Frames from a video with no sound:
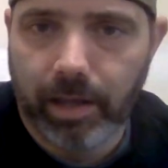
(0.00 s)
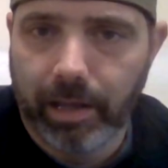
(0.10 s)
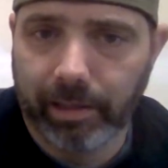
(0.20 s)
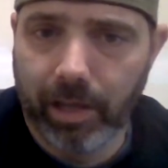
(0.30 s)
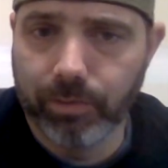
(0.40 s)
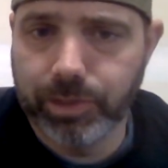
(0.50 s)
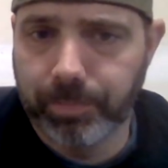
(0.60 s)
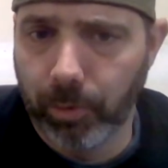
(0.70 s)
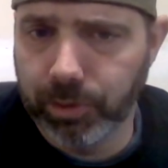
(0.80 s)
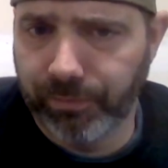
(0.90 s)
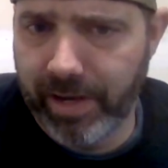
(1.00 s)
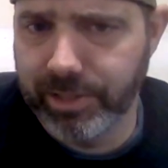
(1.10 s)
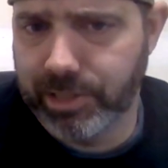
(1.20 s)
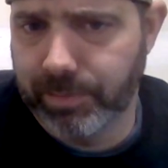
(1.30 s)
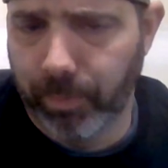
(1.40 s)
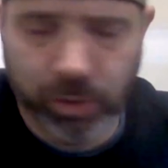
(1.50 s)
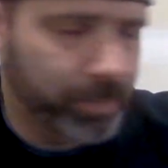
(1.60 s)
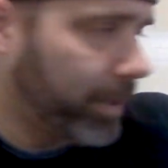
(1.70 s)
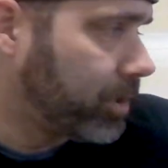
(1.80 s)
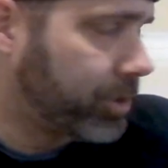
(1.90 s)
Hello, sports fans, sports
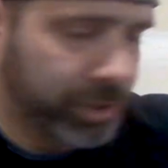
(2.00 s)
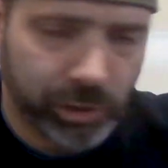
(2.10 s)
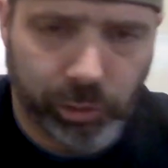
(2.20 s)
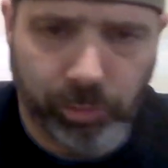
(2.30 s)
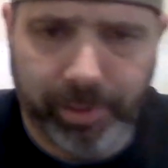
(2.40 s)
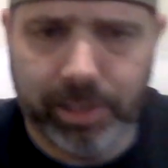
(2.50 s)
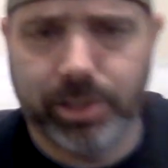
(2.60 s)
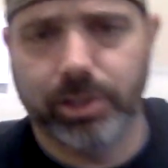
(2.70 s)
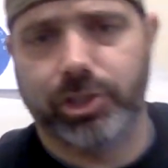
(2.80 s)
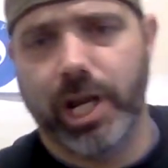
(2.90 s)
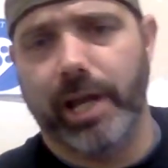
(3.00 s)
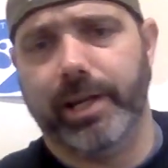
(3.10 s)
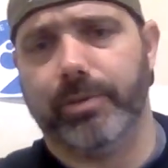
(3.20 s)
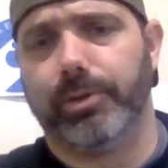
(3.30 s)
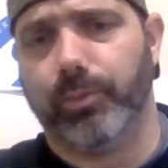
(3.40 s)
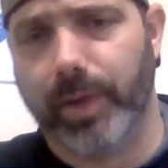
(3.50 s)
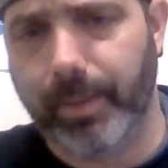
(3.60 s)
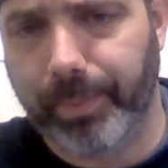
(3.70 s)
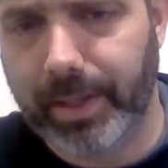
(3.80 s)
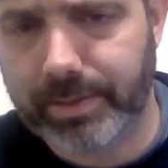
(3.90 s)
bettors, and YouTube Nation. John here with Rig
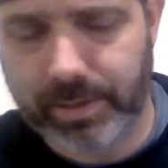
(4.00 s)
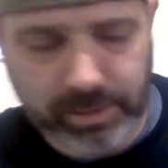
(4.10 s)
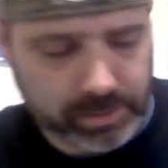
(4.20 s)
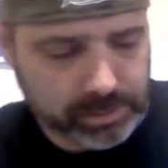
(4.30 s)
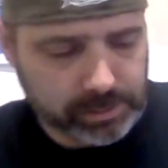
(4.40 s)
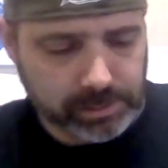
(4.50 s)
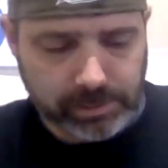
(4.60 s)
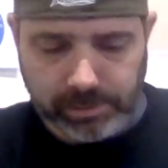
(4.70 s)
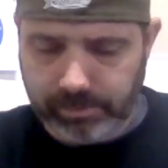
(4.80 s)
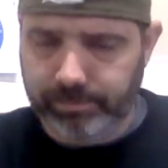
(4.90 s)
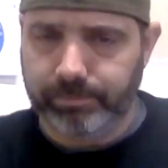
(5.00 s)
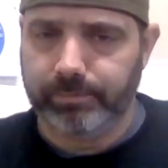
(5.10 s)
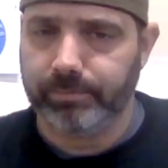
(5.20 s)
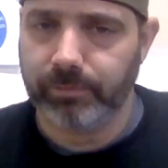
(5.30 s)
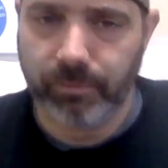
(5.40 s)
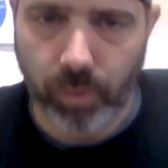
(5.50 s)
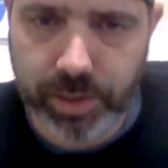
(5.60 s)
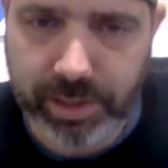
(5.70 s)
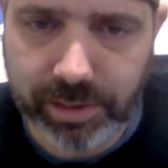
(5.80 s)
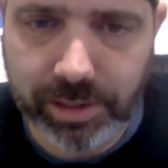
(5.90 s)
It Picks.
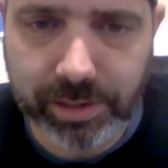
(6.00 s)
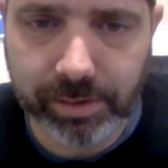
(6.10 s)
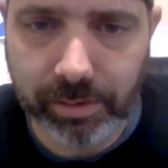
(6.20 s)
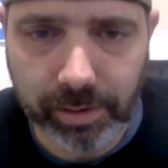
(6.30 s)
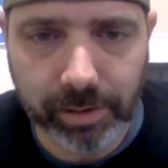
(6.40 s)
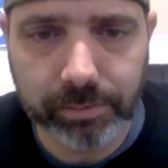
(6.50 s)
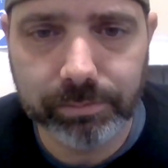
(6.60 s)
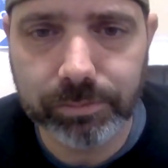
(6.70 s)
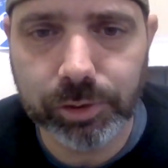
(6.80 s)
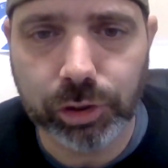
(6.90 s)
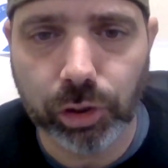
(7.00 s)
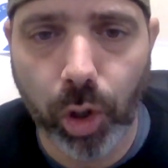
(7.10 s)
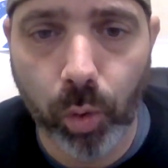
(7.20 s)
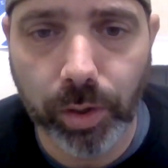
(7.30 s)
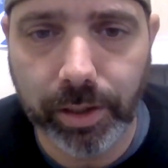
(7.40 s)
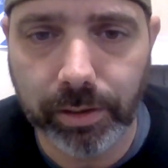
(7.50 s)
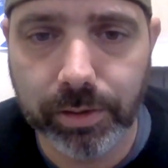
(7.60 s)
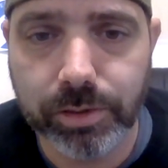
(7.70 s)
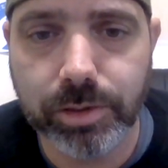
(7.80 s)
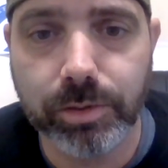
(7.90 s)
Voice just slowly
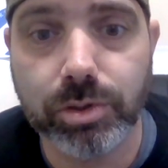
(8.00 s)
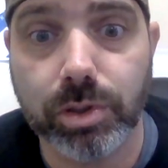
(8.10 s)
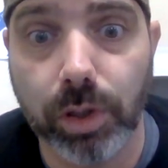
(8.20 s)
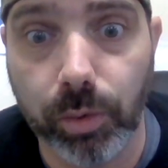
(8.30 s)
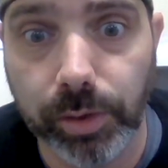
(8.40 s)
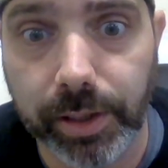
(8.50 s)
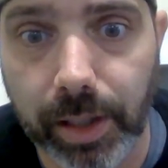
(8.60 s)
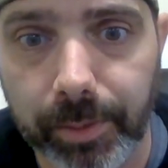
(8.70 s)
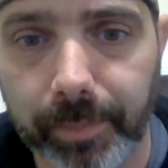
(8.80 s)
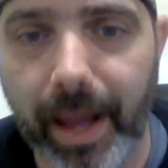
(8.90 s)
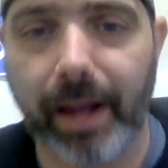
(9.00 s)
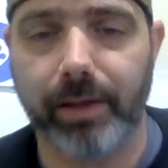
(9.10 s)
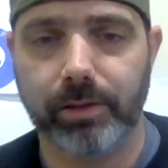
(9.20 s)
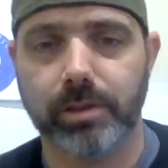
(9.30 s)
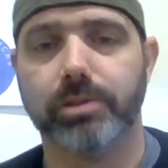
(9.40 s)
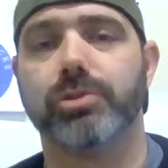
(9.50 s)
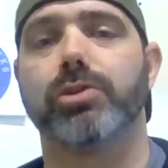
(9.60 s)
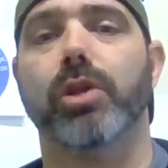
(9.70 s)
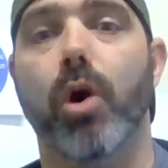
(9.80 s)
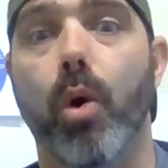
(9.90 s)
coming back.
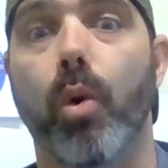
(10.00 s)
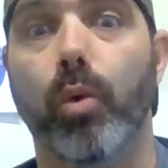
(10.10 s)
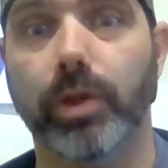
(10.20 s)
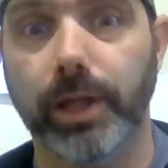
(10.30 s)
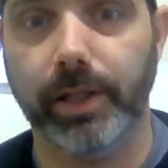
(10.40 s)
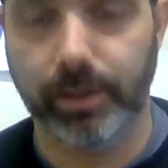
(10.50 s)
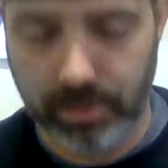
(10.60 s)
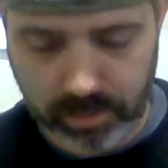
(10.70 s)
Slowly.